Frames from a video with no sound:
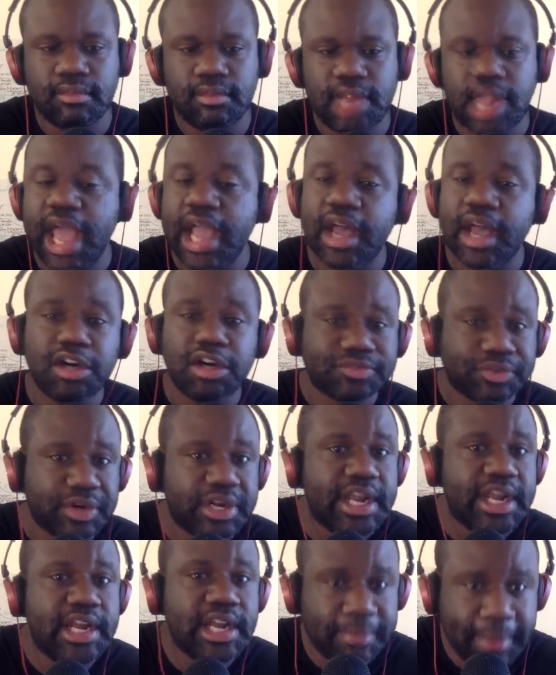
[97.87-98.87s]
That goes for
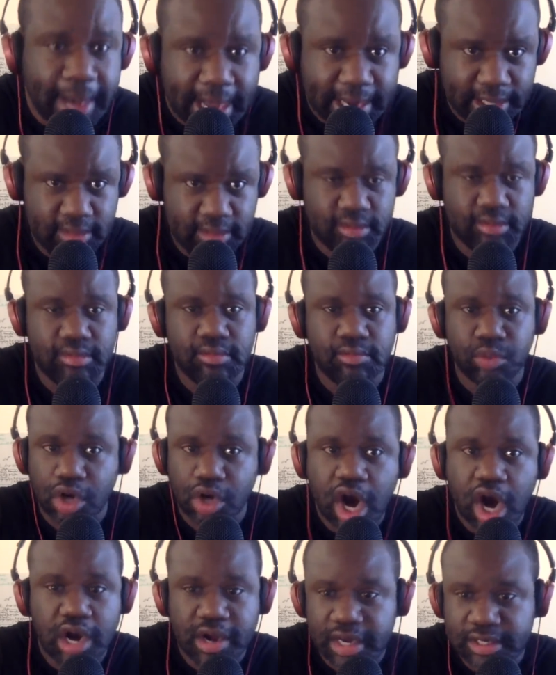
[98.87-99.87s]
anybody
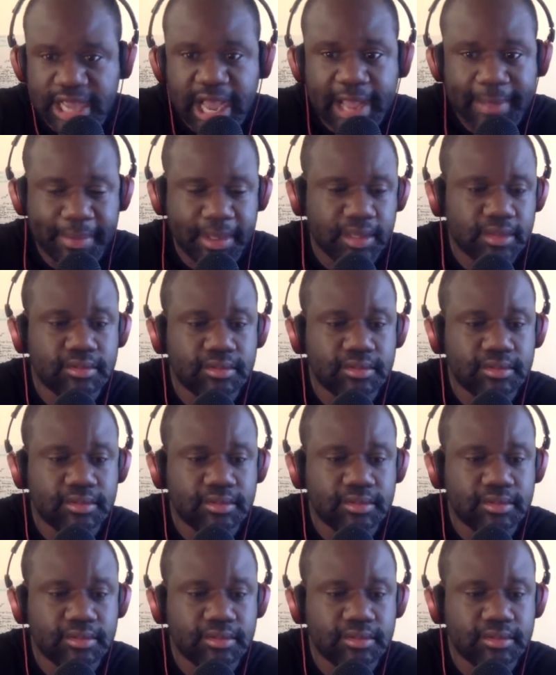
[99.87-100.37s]
regarding this topic.